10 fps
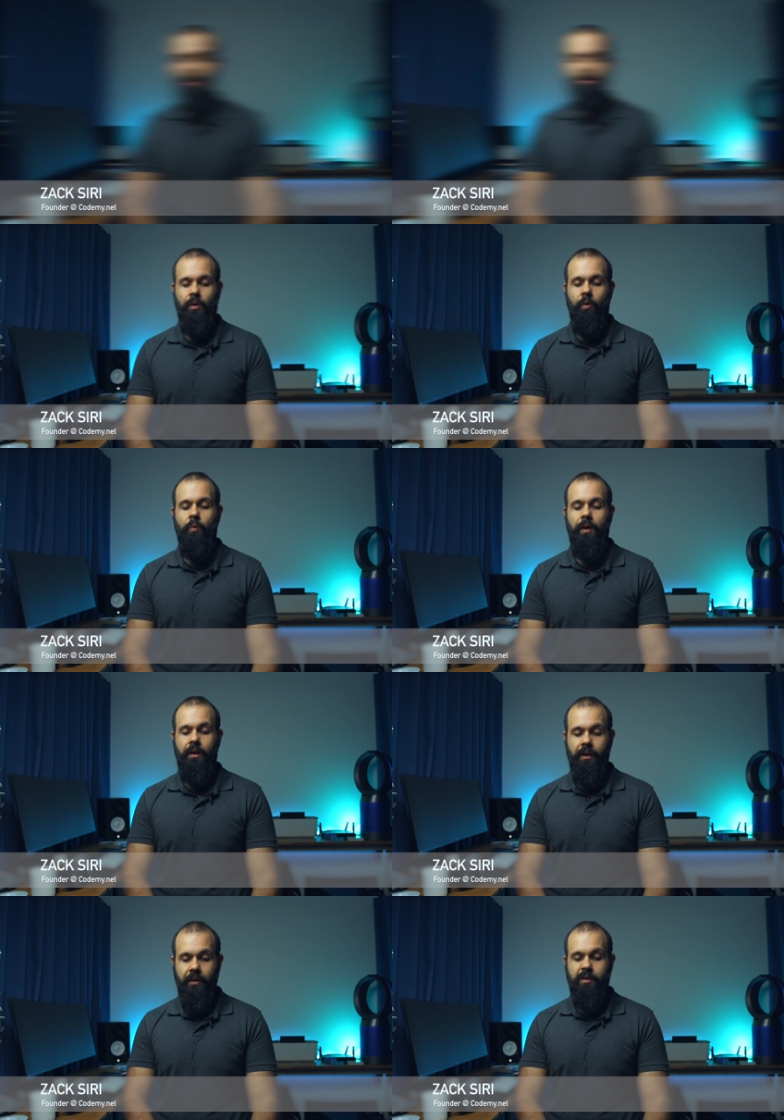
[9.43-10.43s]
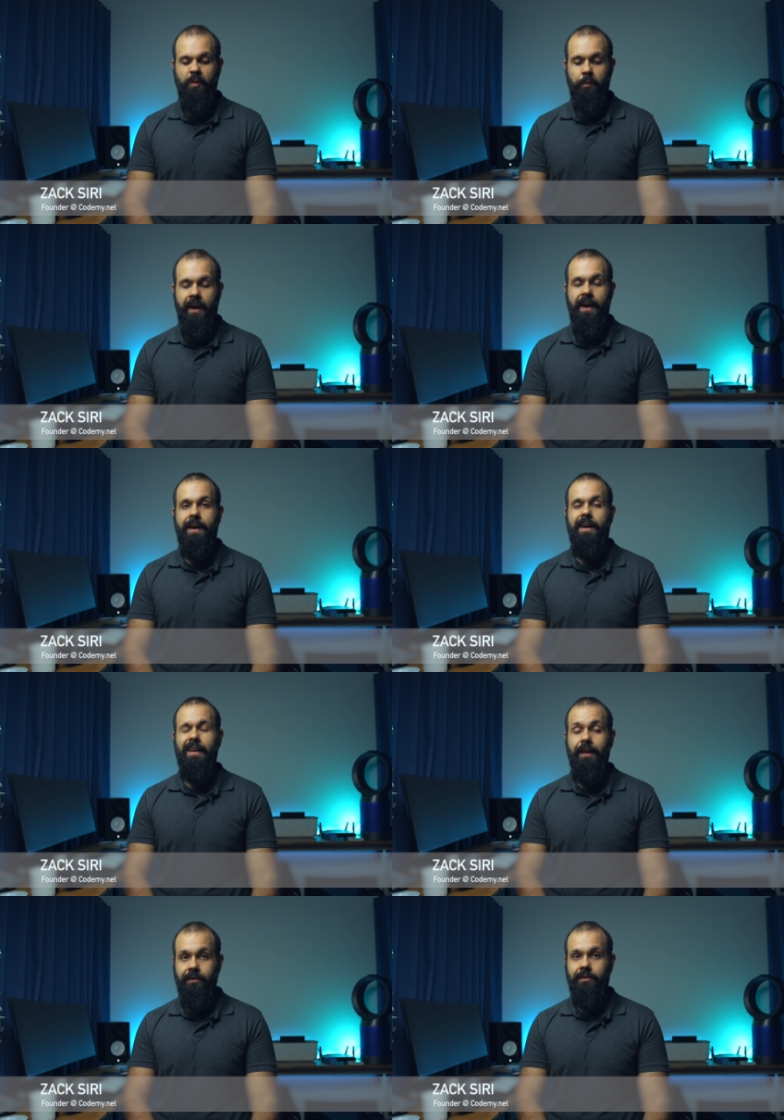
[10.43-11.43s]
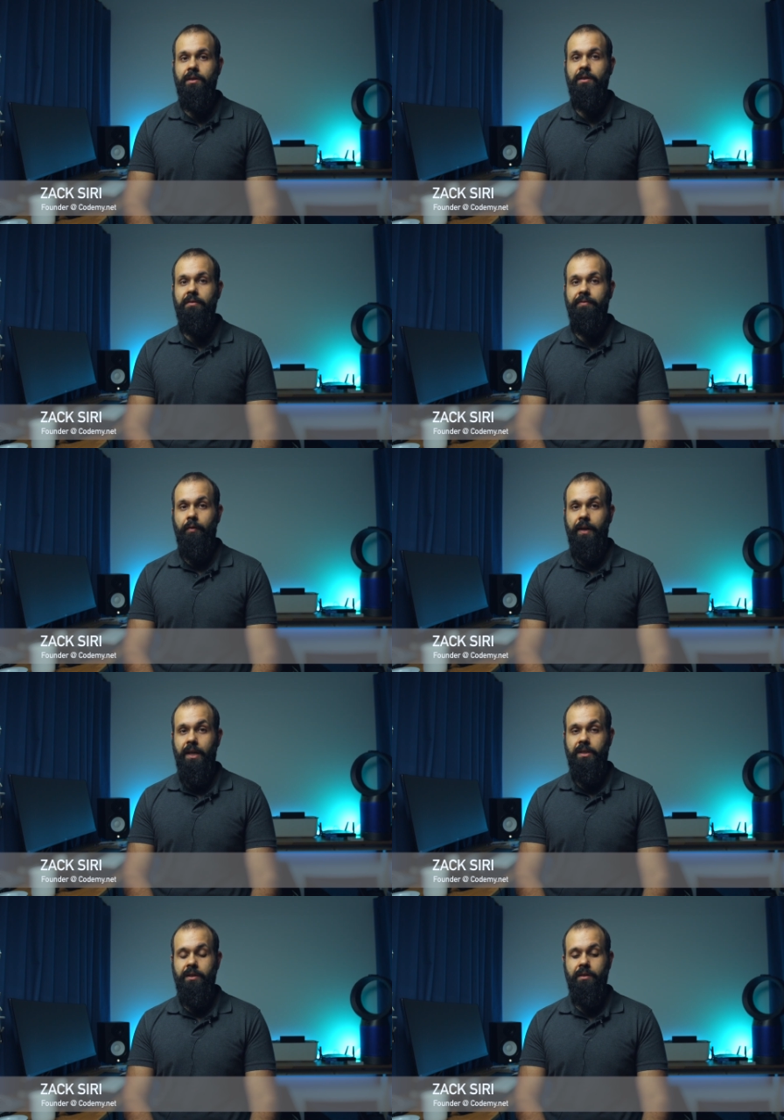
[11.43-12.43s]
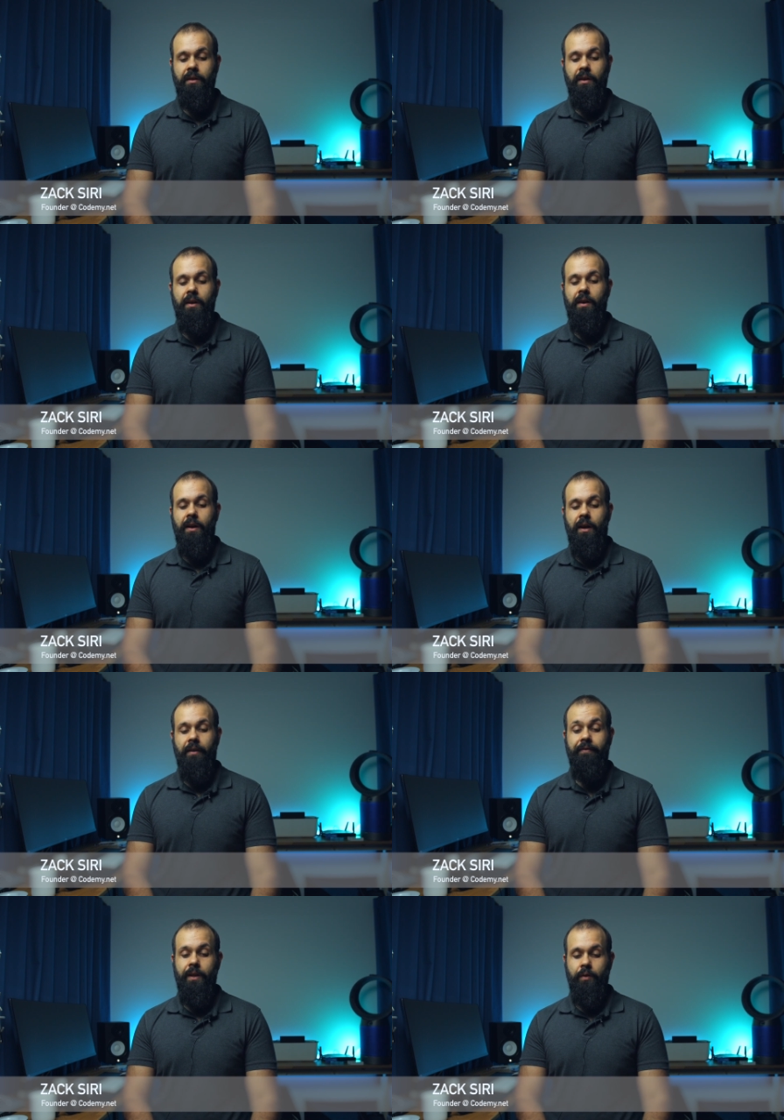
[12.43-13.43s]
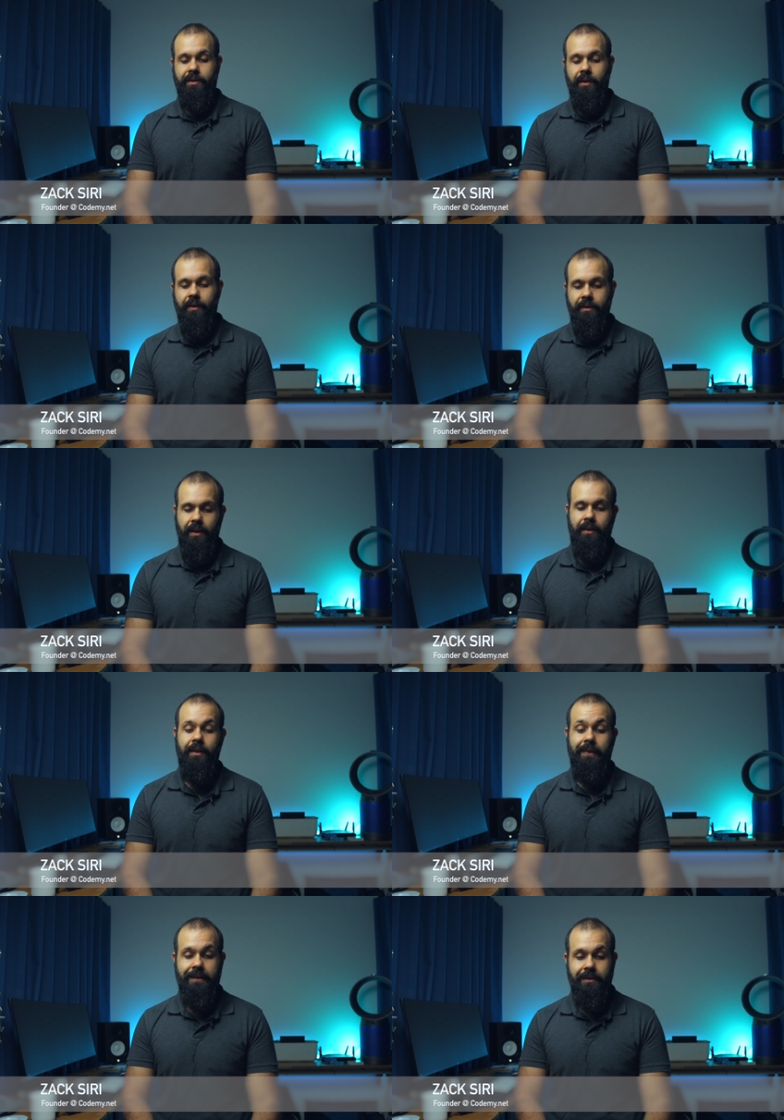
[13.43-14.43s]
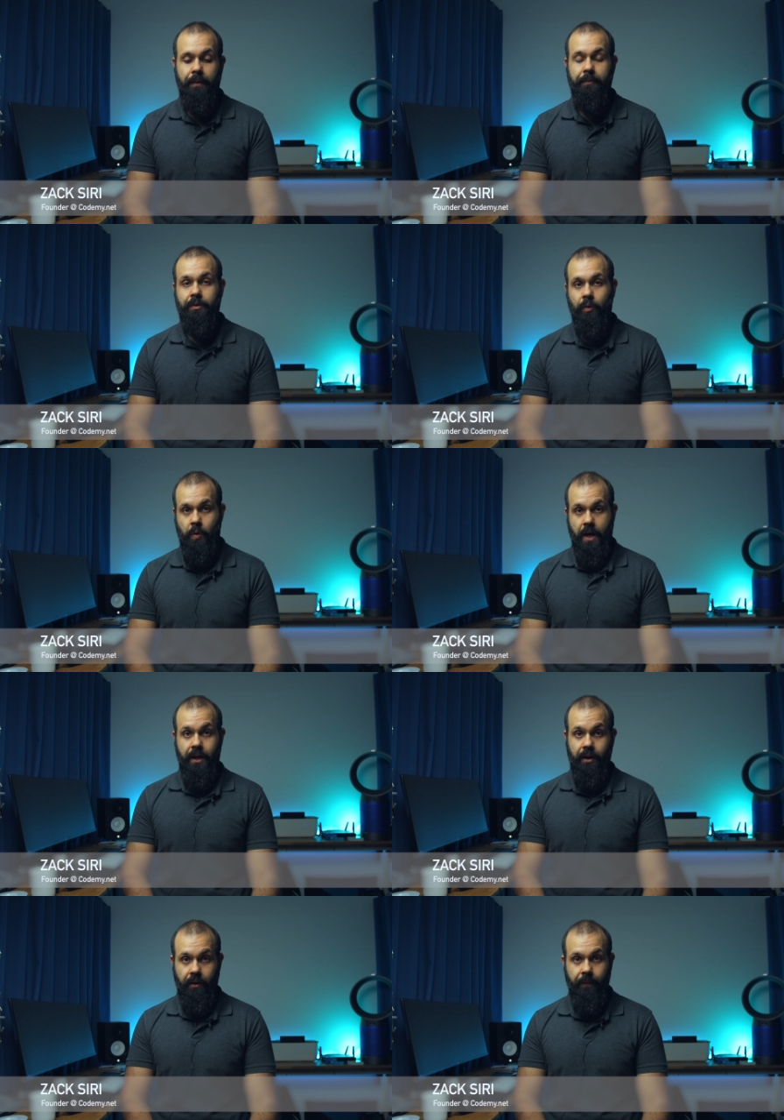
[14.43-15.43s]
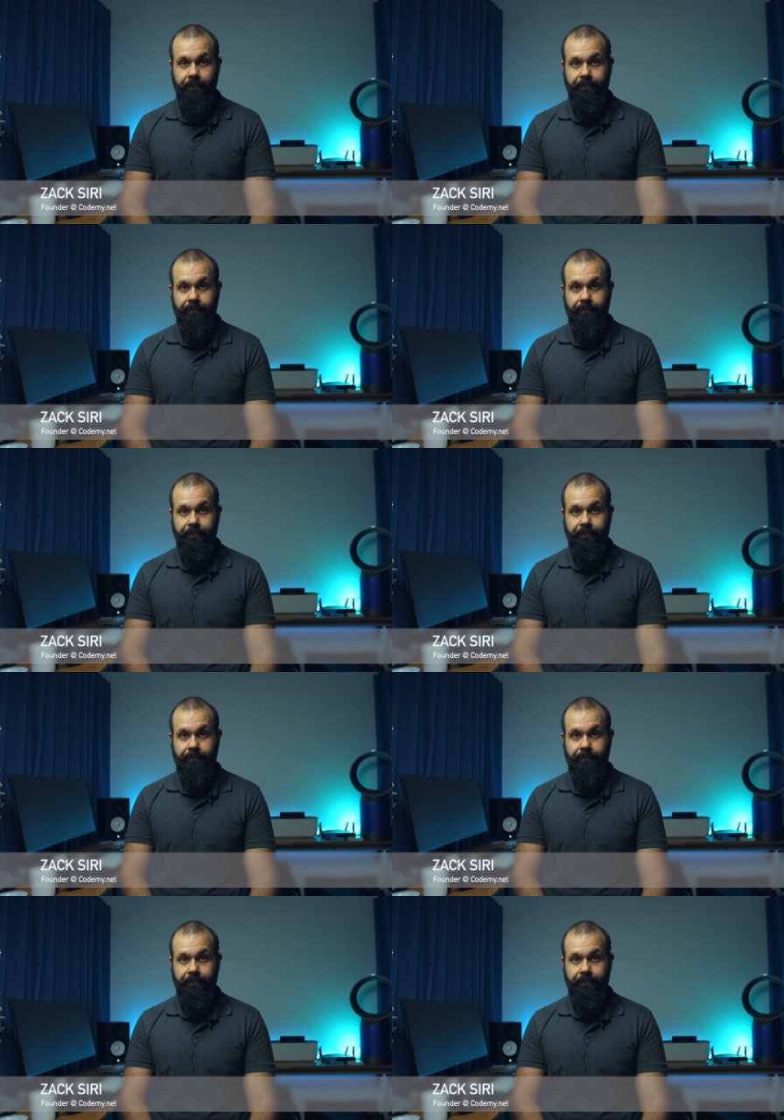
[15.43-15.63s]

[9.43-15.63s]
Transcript: So we're gonna do a Elixir Foundation uh, video series and in this episode right here, I'm